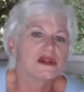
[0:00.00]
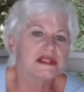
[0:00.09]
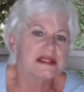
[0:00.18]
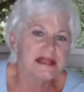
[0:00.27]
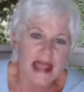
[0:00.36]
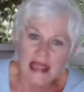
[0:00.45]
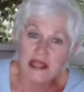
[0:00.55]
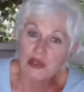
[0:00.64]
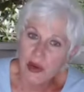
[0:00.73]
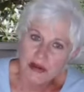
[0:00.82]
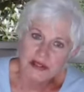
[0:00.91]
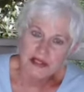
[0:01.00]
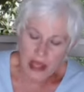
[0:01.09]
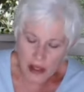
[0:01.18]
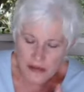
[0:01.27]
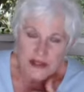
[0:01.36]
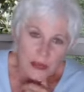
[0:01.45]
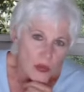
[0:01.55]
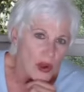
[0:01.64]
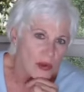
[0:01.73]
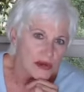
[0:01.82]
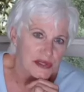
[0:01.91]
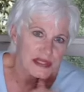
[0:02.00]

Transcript: saying to ourselves and what we are